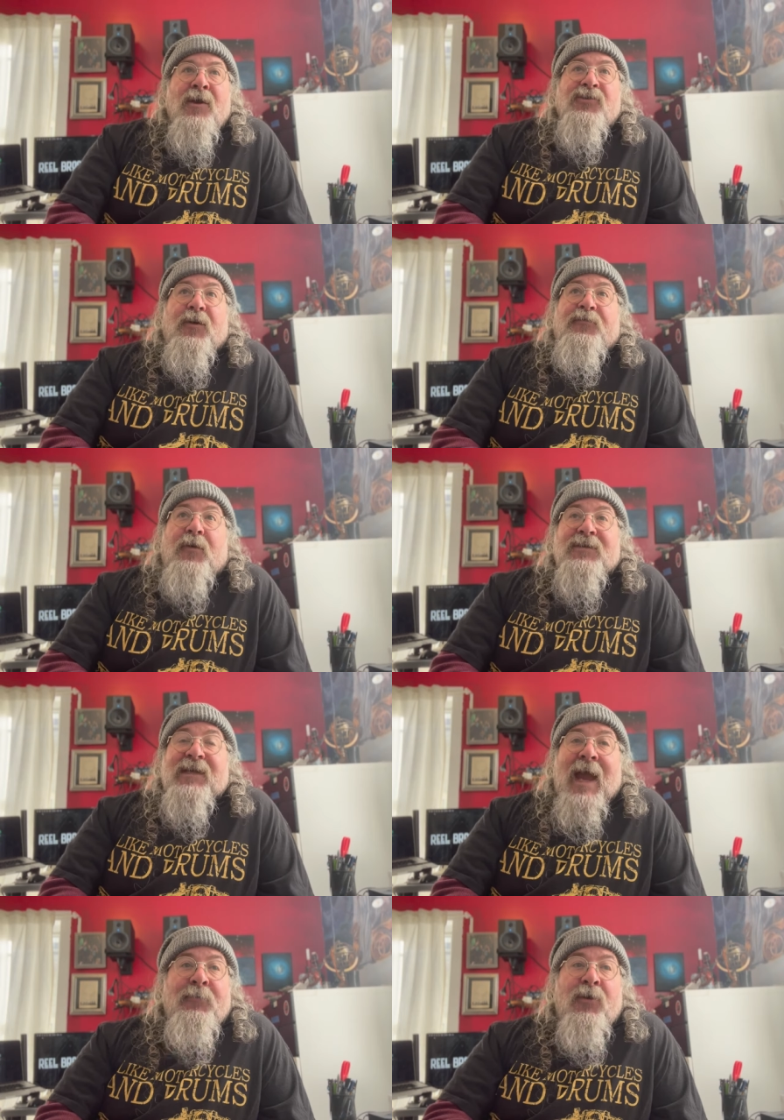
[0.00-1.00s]
So as far as
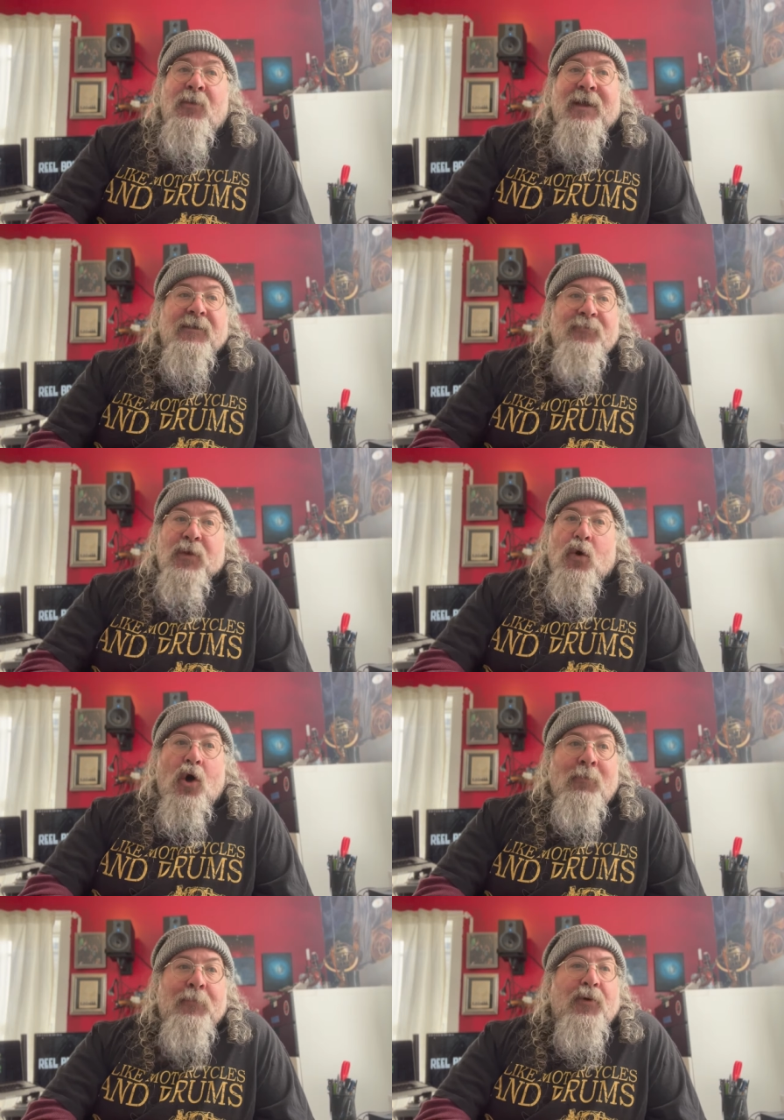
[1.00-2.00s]
camera went,
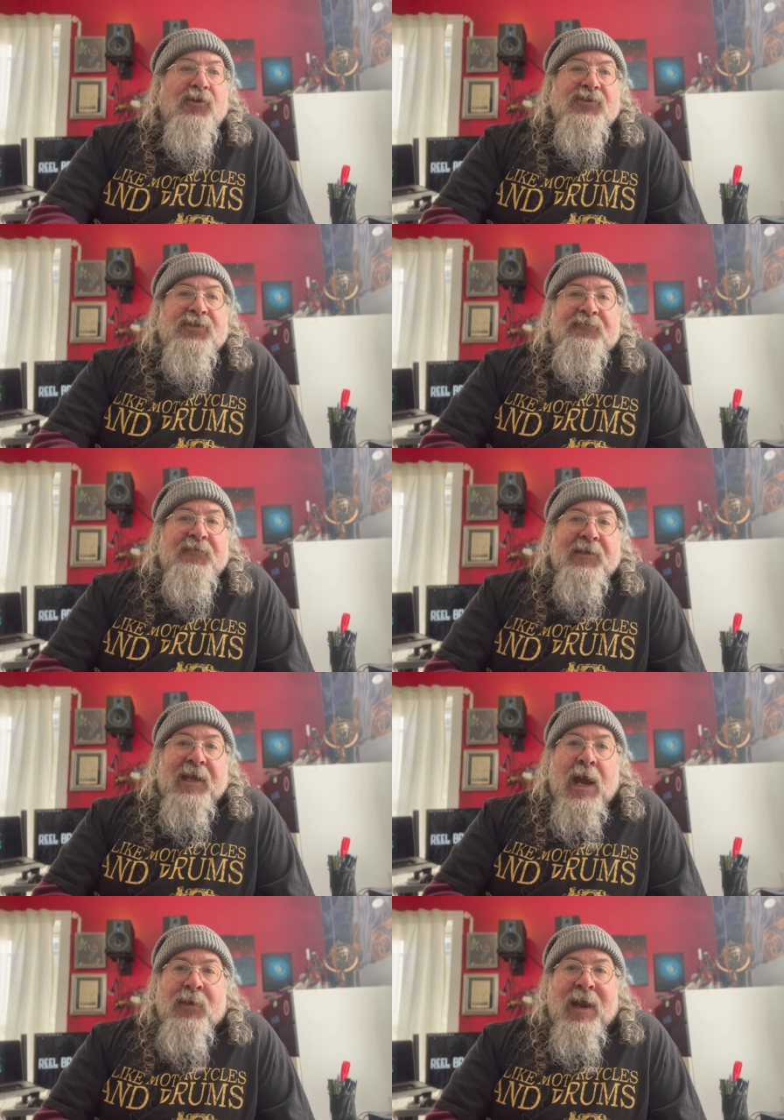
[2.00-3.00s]
all my purchases for the
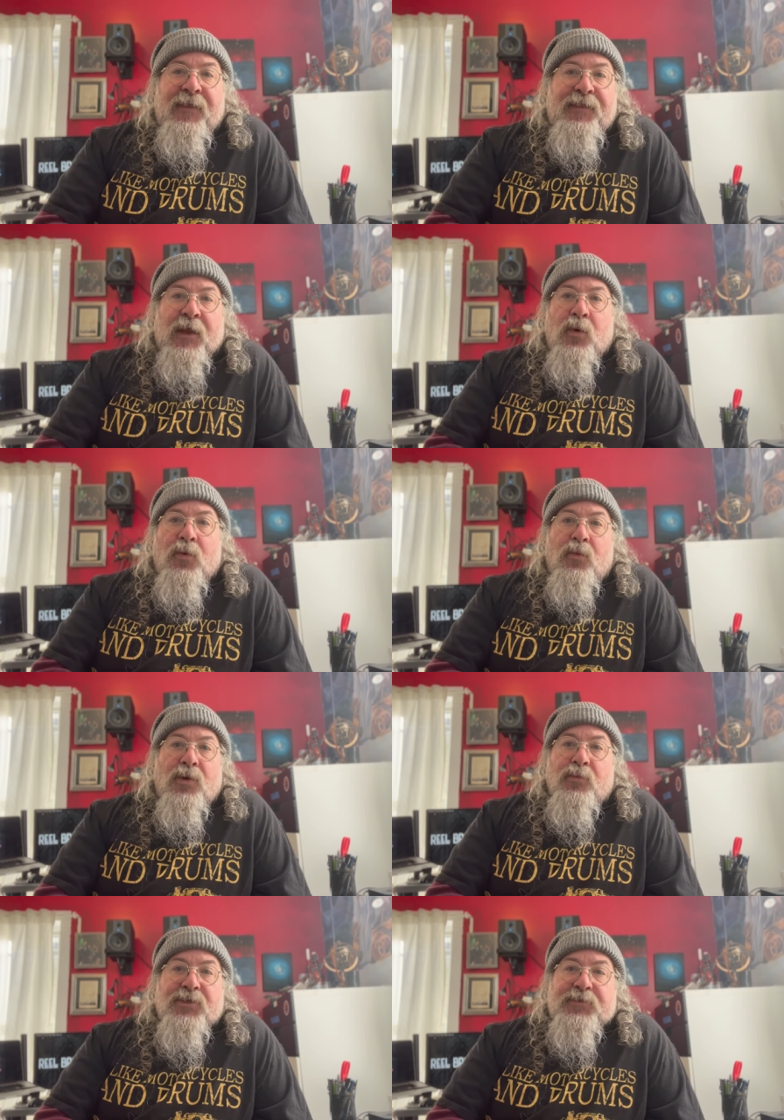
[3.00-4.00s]
camera, I think, were, were,
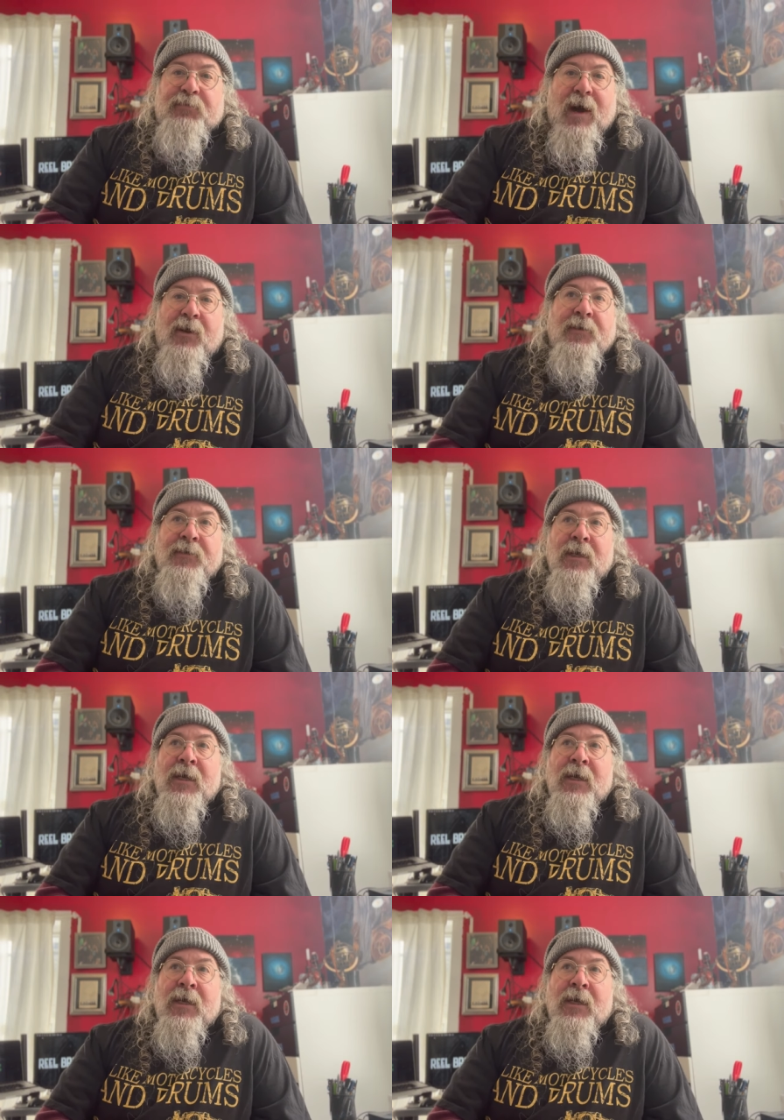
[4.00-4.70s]
were spot on.